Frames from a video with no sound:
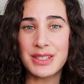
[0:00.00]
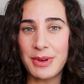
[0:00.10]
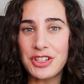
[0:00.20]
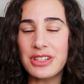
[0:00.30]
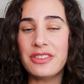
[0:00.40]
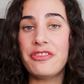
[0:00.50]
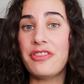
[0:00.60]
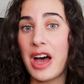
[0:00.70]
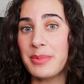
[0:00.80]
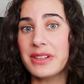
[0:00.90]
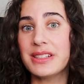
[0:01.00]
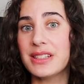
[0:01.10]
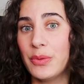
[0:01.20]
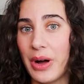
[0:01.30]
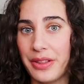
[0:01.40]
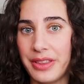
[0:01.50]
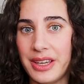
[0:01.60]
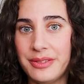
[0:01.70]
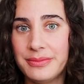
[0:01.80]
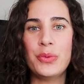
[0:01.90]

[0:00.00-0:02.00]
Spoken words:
especially the fabulously wealthy.